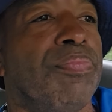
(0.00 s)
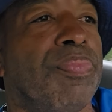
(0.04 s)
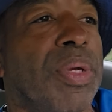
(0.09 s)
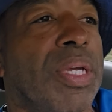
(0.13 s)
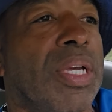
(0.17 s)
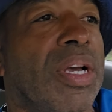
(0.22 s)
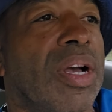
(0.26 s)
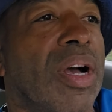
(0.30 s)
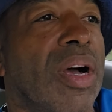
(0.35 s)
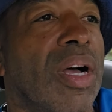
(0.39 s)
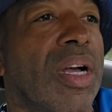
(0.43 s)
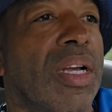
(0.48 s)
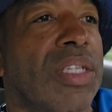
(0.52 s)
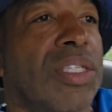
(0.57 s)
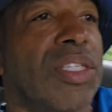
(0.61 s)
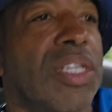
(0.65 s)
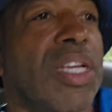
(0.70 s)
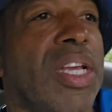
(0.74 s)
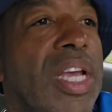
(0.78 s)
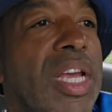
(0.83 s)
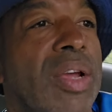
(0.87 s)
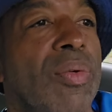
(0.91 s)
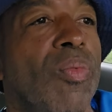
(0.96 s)

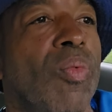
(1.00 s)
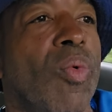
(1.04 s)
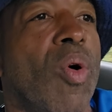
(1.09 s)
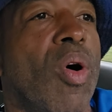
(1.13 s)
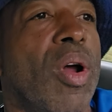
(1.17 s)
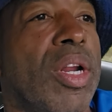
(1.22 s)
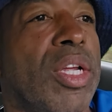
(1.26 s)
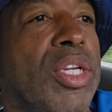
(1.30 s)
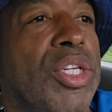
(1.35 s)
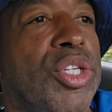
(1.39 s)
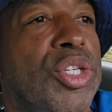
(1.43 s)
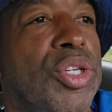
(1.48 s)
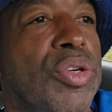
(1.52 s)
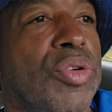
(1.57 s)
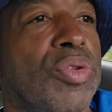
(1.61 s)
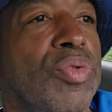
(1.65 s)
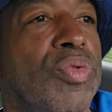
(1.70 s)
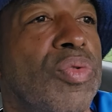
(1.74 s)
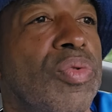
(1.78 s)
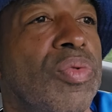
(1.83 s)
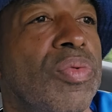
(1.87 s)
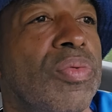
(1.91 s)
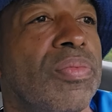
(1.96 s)
Because it wanted
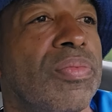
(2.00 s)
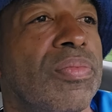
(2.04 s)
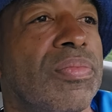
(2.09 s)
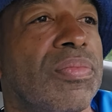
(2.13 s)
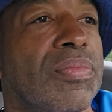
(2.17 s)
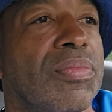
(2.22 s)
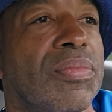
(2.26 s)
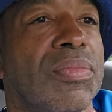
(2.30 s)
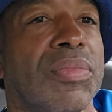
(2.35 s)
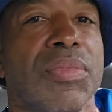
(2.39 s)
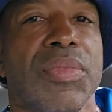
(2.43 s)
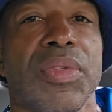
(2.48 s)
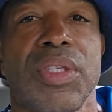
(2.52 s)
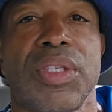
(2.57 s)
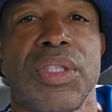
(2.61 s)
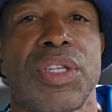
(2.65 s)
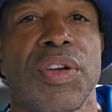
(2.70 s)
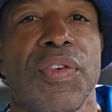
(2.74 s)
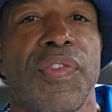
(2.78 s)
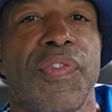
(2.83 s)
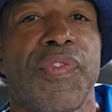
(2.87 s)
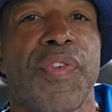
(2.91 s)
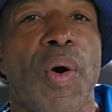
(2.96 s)
you
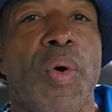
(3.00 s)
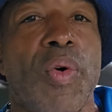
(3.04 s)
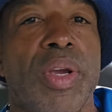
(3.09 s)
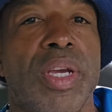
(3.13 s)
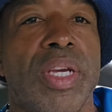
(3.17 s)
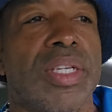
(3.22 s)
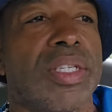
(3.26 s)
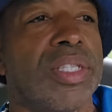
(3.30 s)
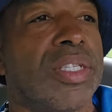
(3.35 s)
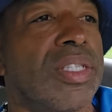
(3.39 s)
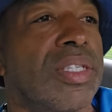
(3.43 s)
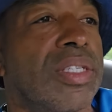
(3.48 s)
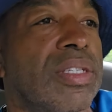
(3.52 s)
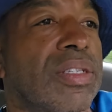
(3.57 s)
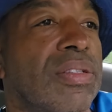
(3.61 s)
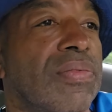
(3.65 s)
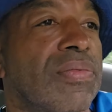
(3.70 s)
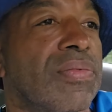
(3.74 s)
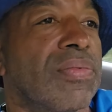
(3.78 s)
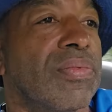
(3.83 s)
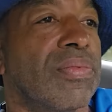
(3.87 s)
to focus